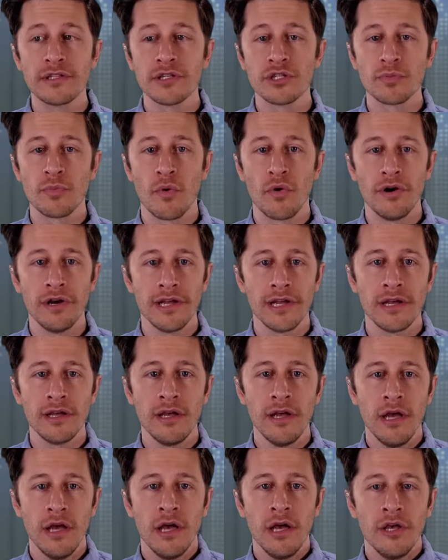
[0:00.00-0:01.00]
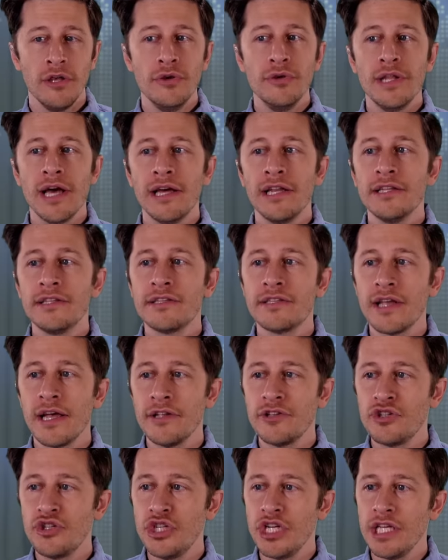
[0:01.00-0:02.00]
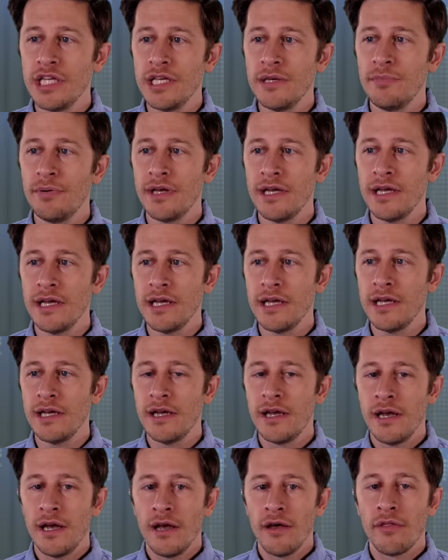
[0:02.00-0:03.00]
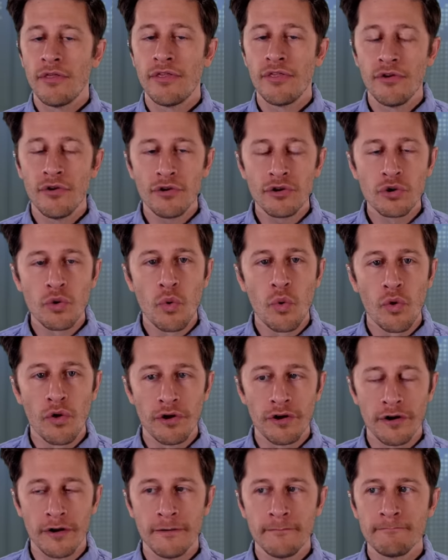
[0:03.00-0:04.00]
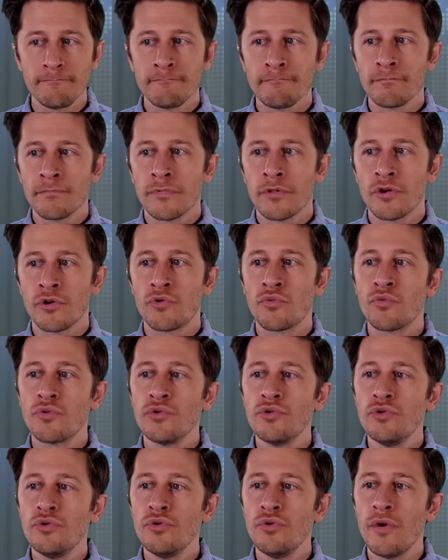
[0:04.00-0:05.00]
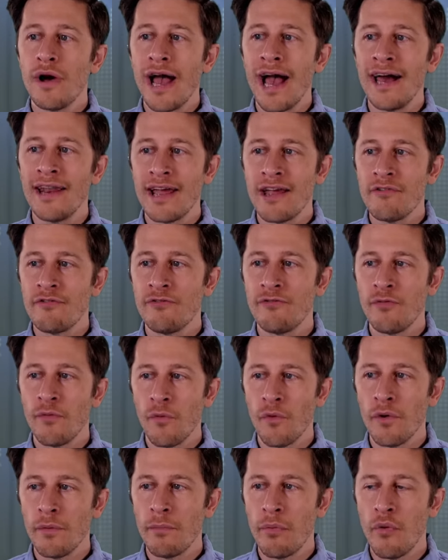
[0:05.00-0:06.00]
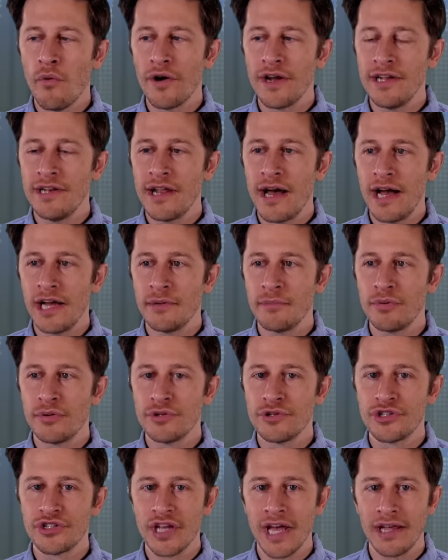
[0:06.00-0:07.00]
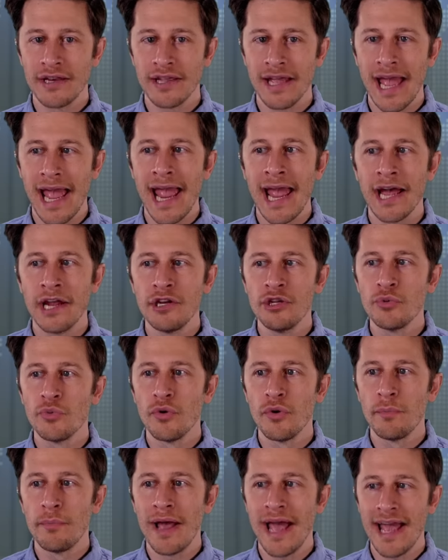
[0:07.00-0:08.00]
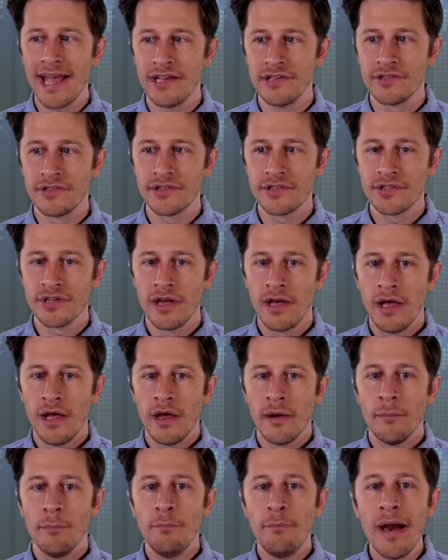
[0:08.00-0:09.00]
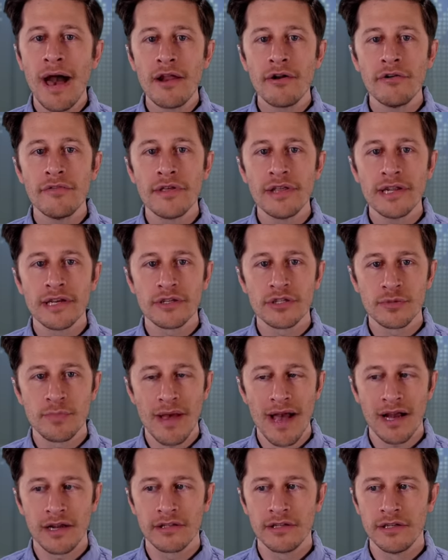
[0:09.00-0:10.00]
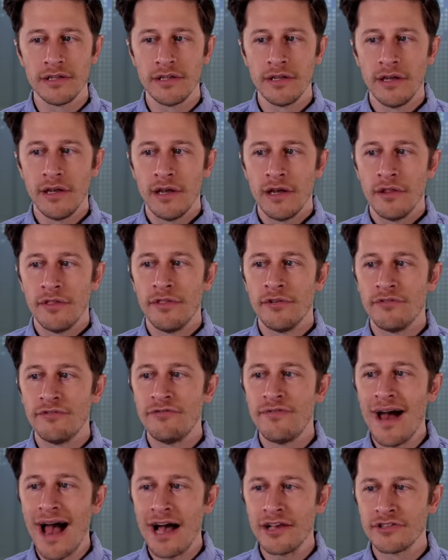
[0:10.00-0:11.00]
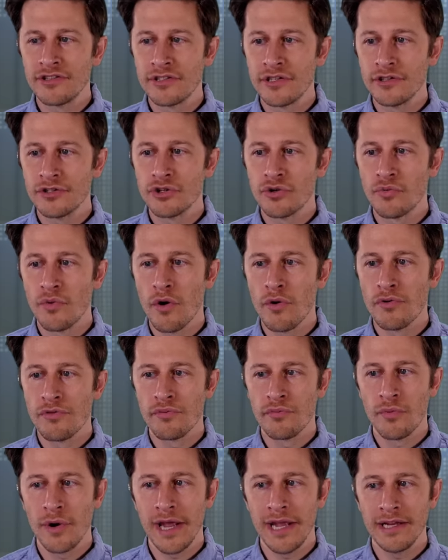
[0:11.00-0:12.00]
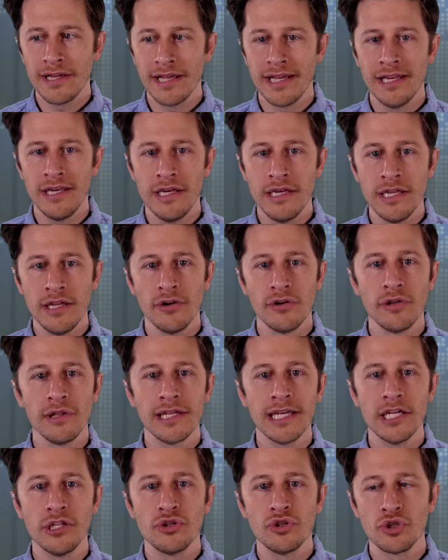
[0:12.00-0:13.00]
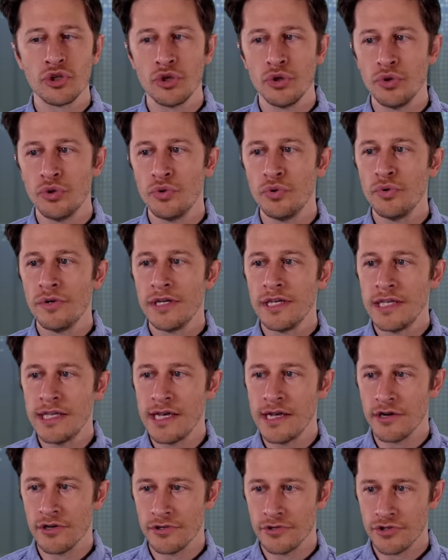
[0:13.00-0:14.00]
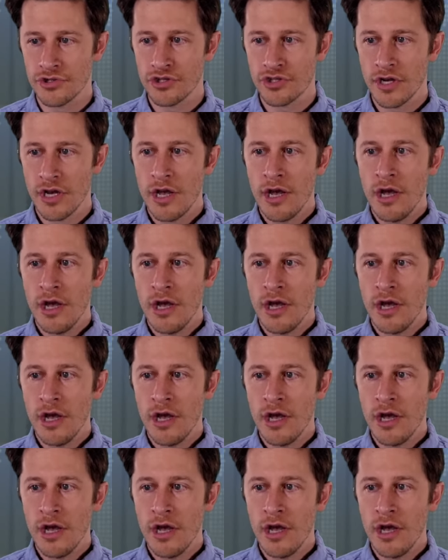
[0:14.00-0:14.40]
this morning. United States GDP, third quarter, grew at a 4.9% annual pace, better than expected, the fastest growth rate in nearly two years.